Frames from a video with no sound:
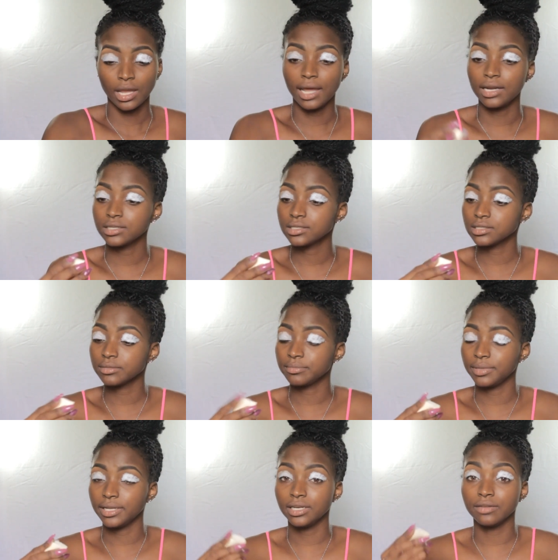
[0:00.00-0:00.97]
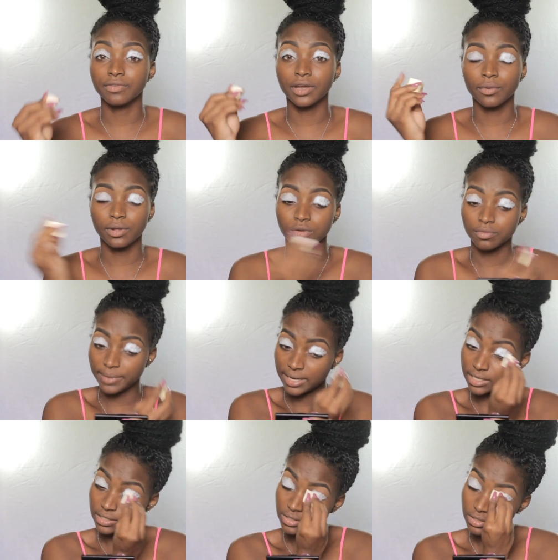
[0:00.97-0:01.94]
And this isn't blending very well with my
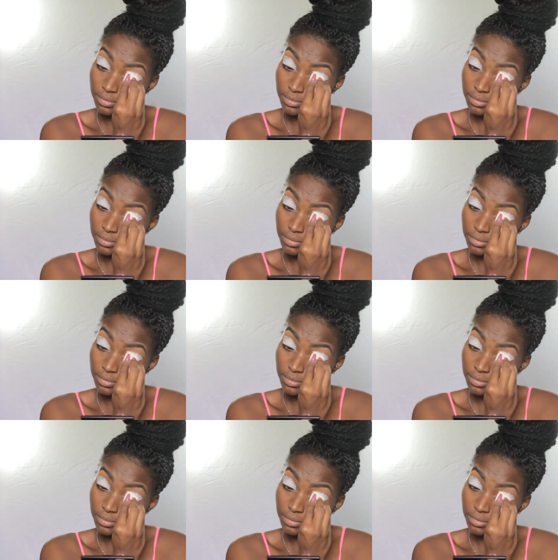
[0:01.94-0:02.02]
hands,